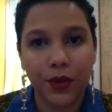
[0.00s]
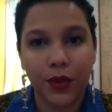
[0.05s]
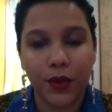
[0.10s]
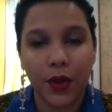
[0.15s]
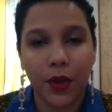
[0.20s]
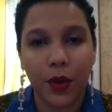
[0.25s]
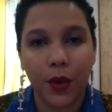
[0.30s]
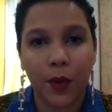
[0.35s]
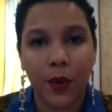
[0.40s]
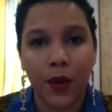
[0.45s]

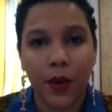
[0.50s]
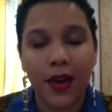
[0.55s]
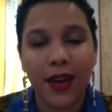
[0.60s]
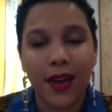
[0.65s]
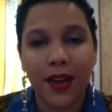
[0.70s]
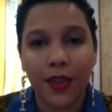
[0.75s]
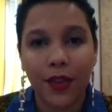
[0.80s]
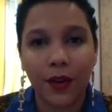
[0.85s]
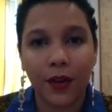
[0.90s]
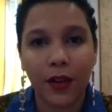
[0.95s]
So
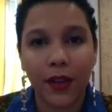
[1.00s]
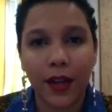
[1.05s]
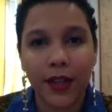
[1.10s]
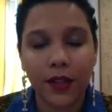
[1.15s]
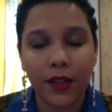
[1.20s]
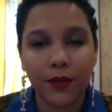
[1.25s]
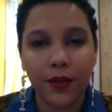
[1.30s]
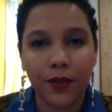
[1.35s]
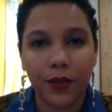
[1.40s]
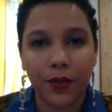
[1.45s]
there are lots
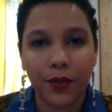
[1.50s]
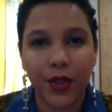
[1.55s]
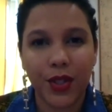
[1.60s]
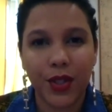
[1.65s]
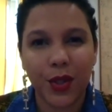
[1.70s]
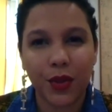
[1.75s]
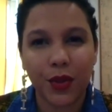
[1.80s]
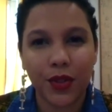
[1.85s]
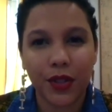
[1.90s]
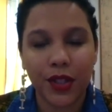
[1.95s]
of different
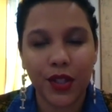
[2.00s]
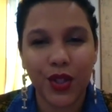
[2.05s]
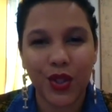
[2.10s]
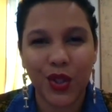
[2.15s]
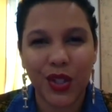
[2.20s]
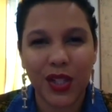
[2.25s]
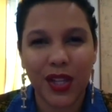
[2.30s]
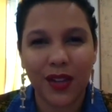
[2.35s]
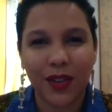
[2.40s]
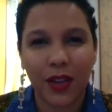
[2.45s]
resources. You
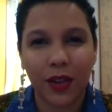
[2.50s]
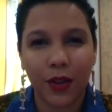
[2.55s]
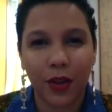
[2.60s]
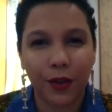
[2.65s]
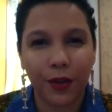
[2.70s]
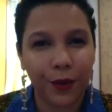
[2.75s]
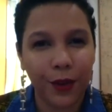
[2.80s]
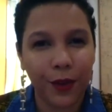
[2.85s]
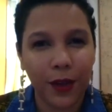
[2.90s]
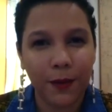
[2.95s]
just have to look
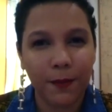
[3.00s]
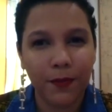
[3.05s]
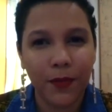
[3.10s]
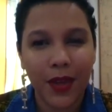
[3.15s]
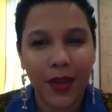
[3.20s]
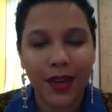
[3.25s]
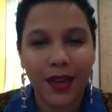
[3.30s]
for them.